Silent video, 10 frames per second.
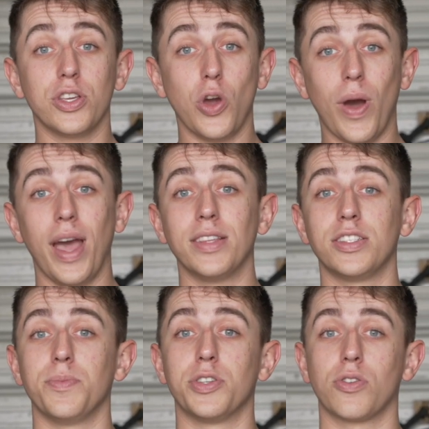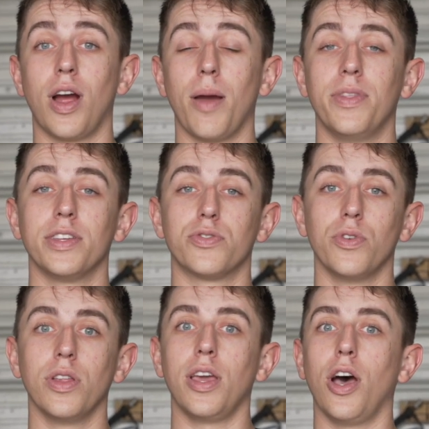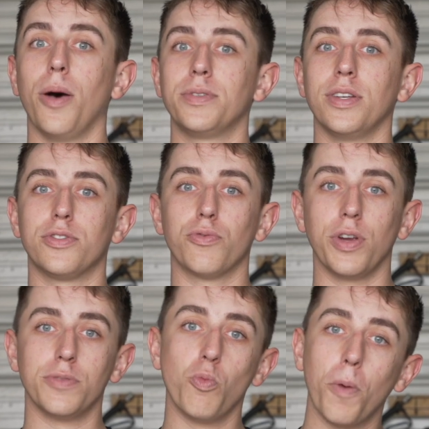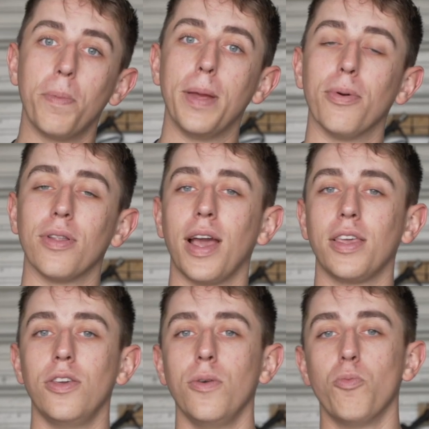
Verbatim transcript: go ahead and subscribe. This really helps us reach more people like you,